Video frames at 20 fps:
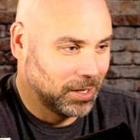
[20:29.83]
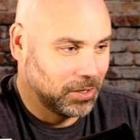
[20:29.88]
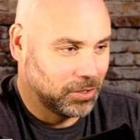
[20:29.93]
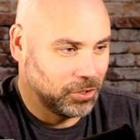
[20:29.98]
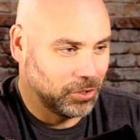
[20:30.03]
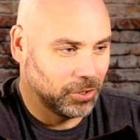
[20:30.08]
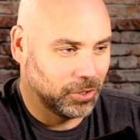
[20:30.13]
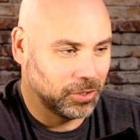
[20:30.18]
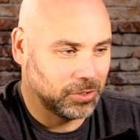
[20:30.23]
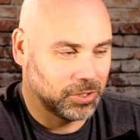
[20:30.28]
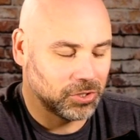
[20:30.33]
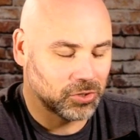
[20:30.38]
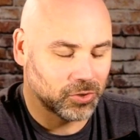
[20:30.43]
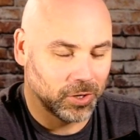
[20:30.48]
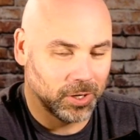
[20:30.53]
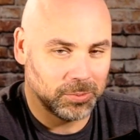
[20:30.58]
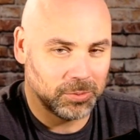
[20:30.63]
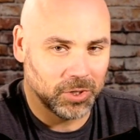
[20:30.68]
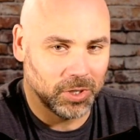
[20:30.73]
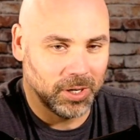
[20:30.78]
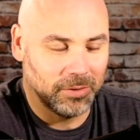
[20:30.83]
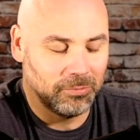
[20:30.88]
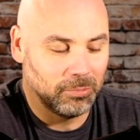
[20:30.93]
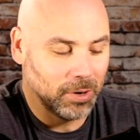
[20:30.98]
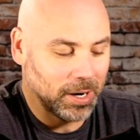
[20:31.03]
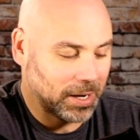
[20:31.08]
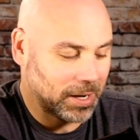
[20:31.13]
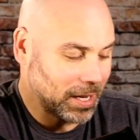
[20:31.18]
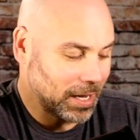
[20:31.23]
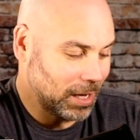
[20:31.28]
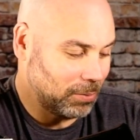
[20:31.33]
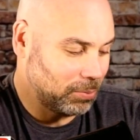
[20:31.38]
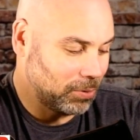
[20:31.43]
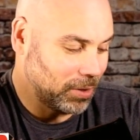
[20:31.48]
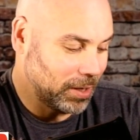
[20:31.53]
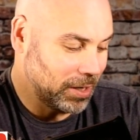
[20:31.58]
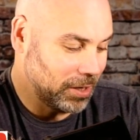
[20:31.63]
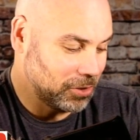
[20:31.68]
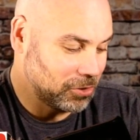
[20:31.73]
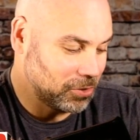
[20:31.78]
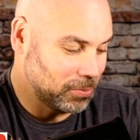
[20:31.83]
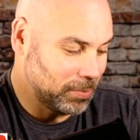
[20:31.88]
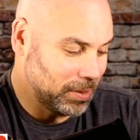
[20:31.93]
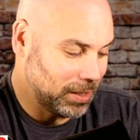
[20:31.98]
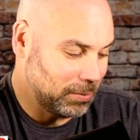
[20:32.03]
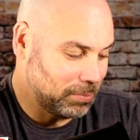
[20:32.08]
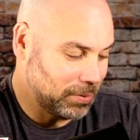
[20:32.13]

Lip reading: Your description of breakout player to me,